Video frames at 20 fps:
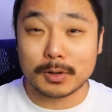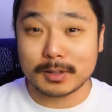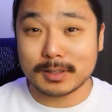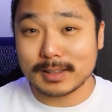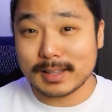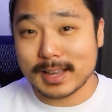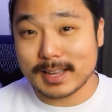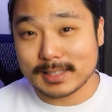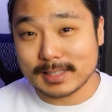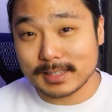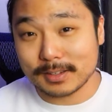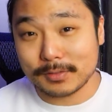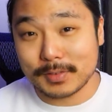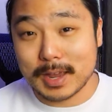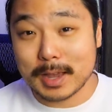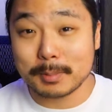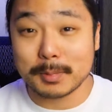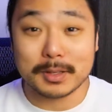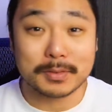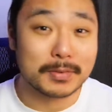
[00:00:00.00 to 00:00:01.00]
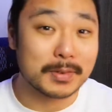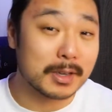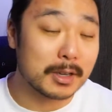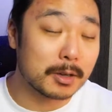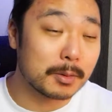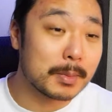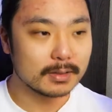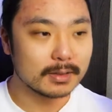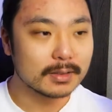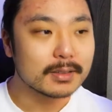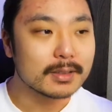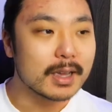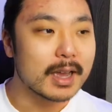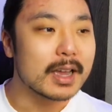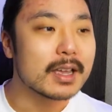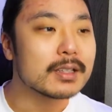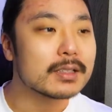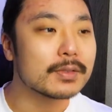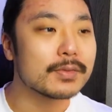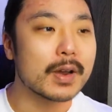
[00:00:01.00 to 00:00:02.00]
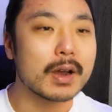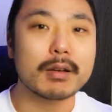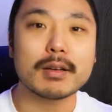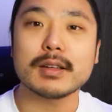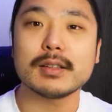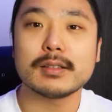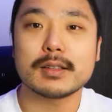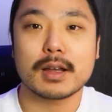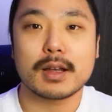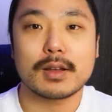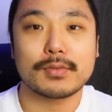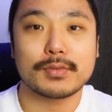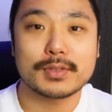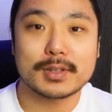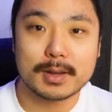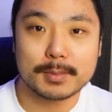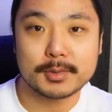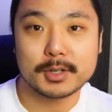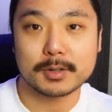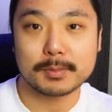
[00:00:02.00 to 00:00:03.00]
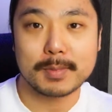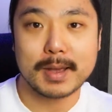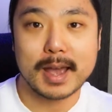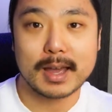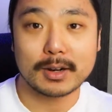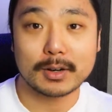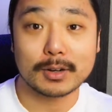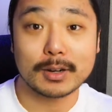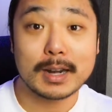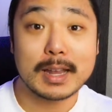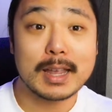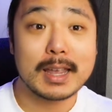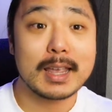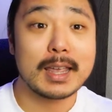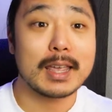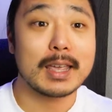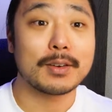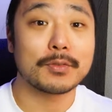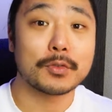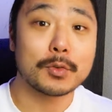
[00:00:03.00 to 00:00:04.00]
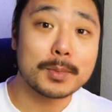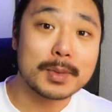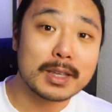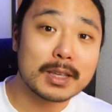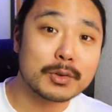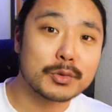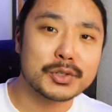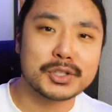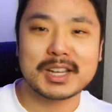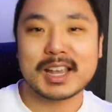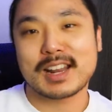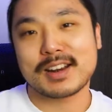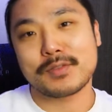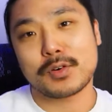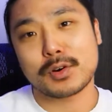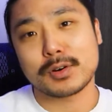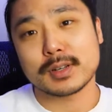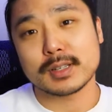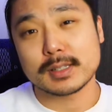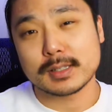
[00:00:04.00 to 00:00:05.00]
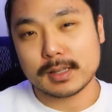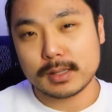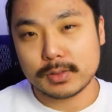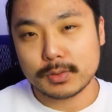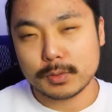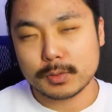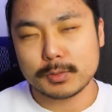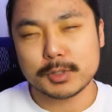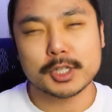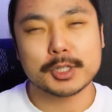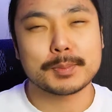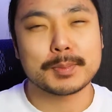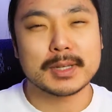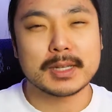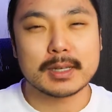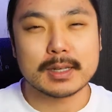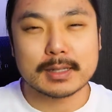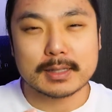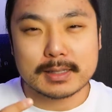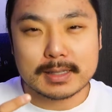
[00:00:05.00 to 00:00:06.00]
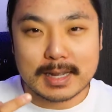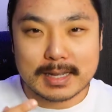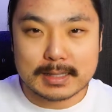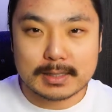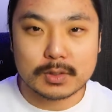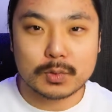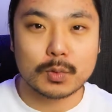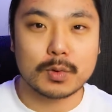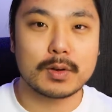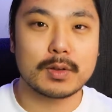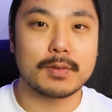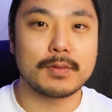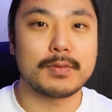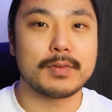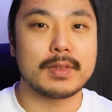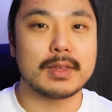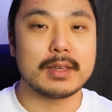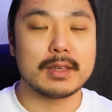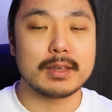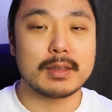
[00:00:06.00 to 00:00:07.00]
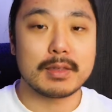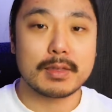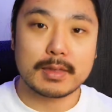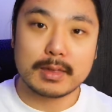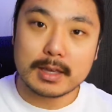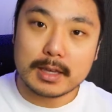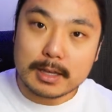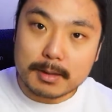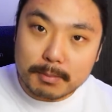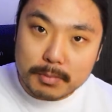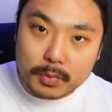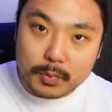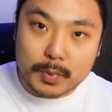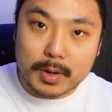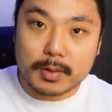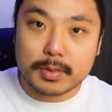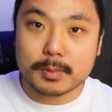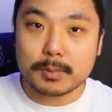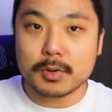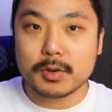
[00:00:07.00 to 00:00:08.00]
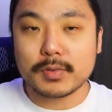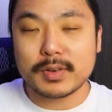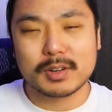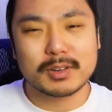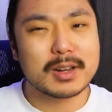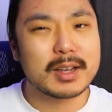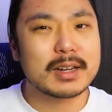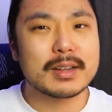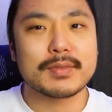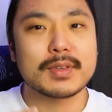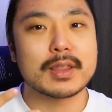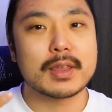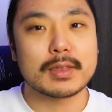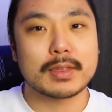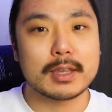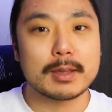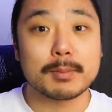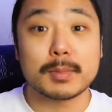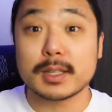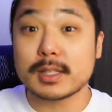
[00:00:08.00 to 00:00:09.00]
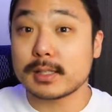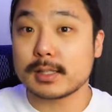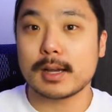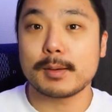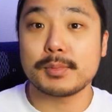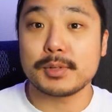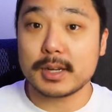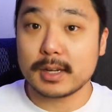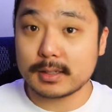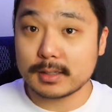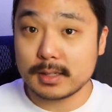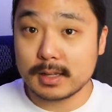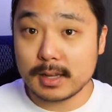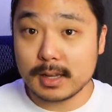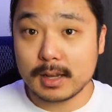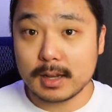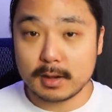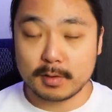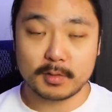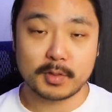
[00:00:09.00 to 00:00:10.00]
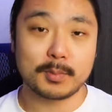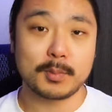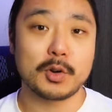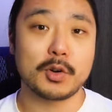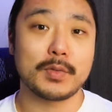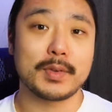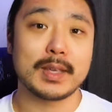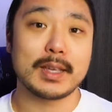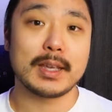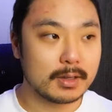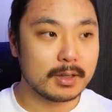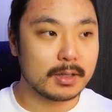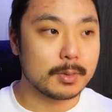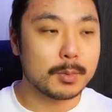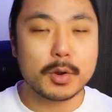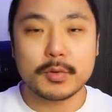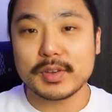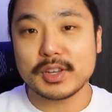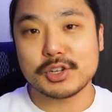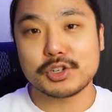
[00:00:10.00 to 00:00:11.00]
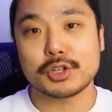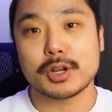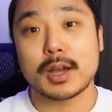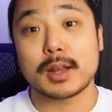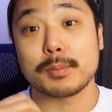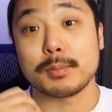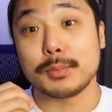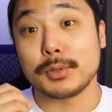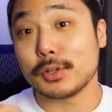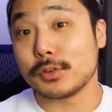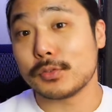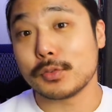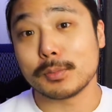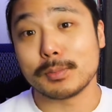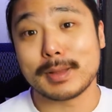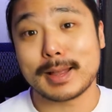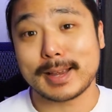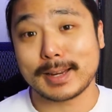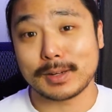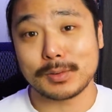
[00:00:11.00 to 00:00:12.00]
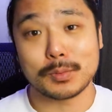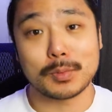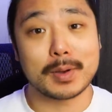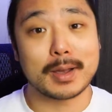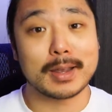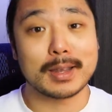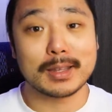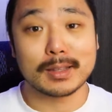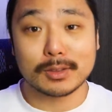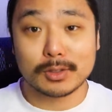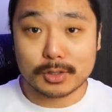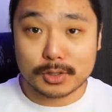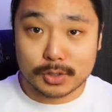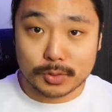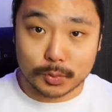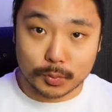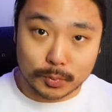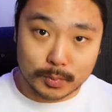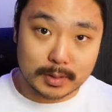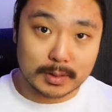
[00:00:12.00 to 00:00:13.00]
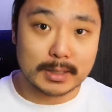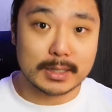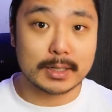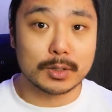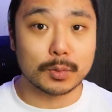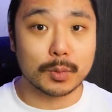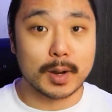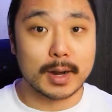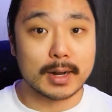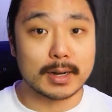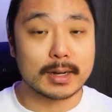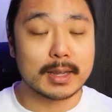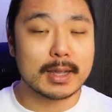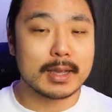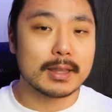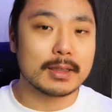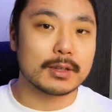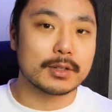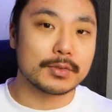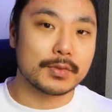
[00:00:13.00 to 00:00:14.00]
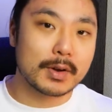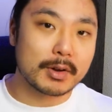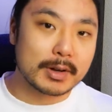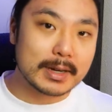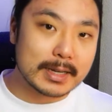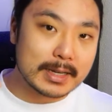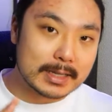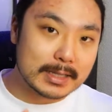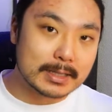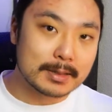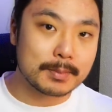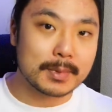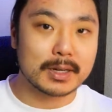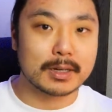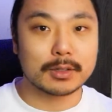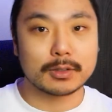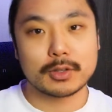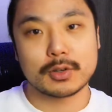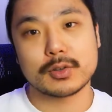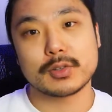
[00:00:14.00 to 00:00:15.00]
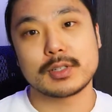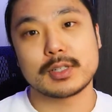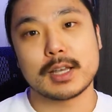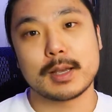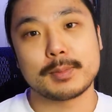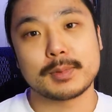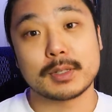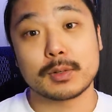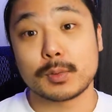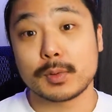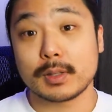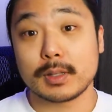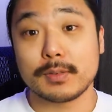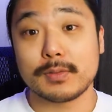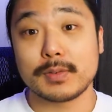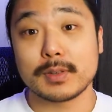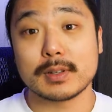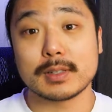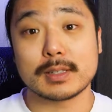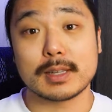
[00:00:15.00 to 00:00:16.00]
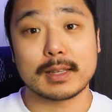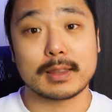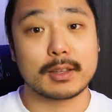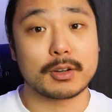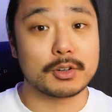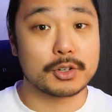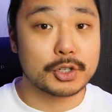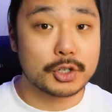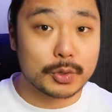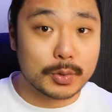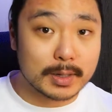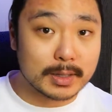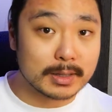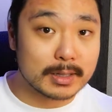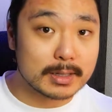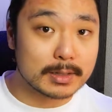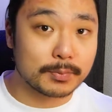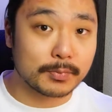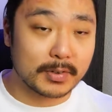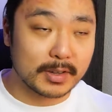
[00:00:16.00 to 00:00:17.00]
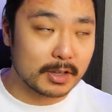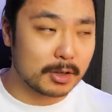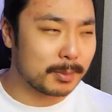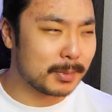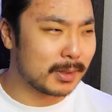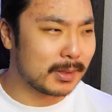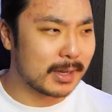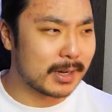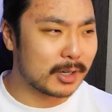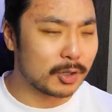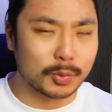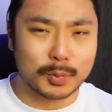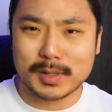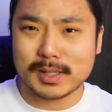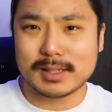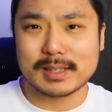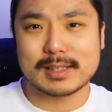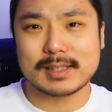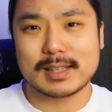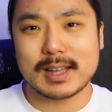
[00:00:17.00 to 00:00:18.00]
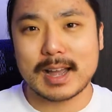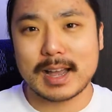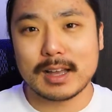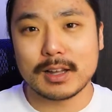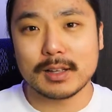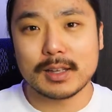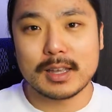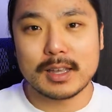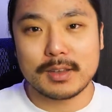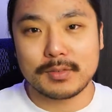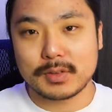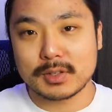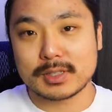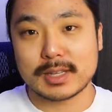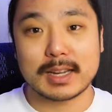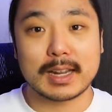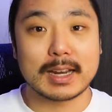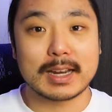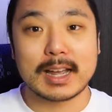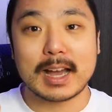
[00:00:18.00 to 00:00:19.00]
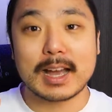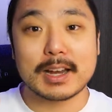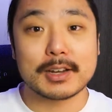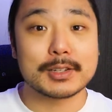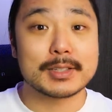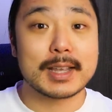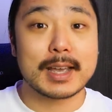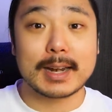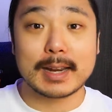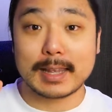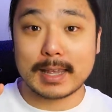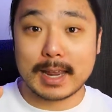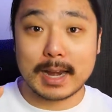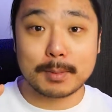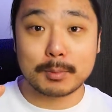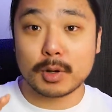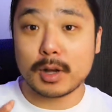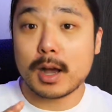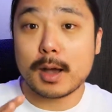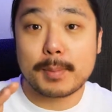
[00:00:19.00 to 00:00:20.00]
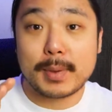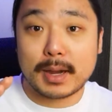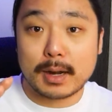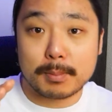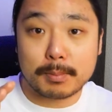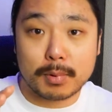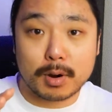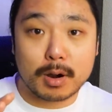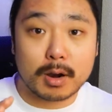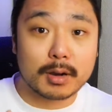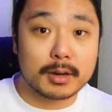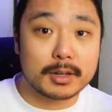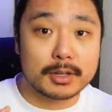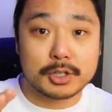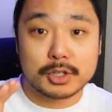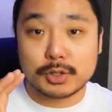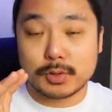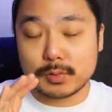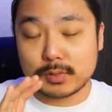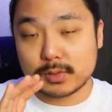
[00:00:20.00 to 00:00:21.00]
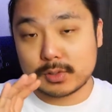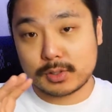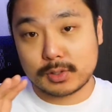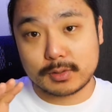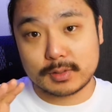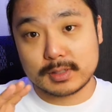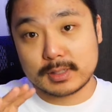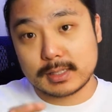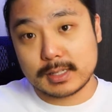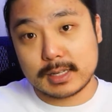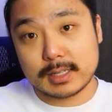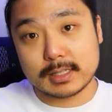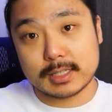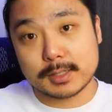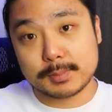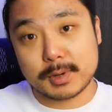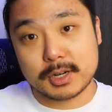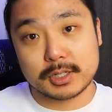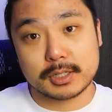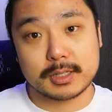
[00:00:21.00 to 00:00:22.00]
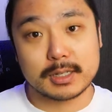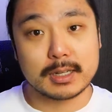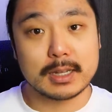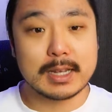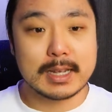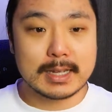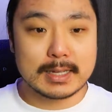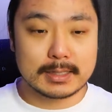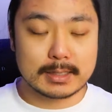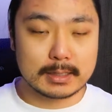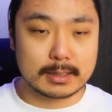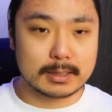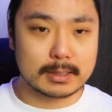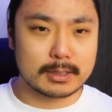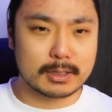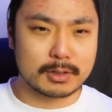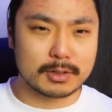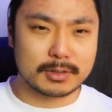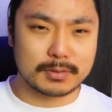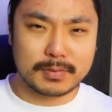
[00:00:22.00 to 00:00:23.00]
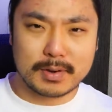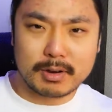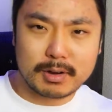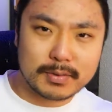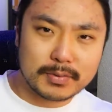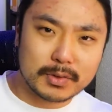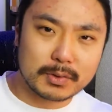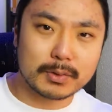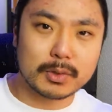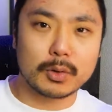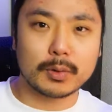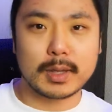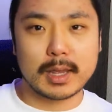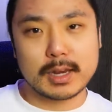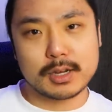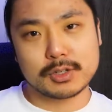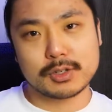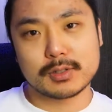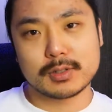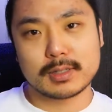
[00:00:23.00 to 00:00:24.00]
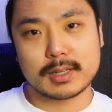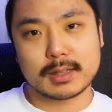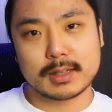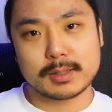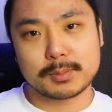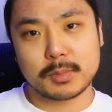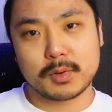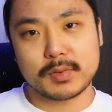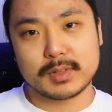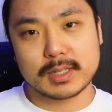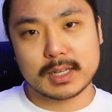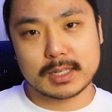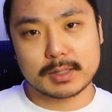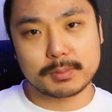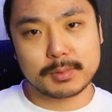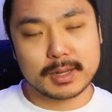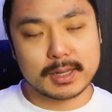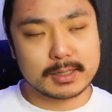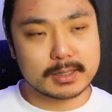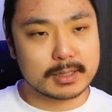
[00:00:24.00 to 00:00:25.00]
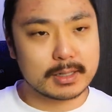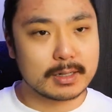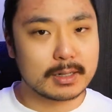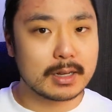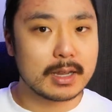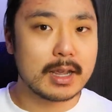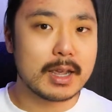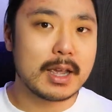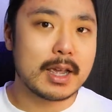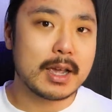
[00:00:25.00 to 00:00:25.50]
classic family film. Yeah, it's very tough subject matter. And for me, it was kind of hard to sit through just because that's sort of the theme throughout the movie, or not even the theme, the subject of the movie. The movie is shot in beautiful black and white. It looks really great. There's very intimate close-ups and it really feels like they're shooting this film in like guerrilla style. It feels like a guy just had a camera up at a bar and he's shooting certain scenes, especially since there's very few locations that this movie takes place in.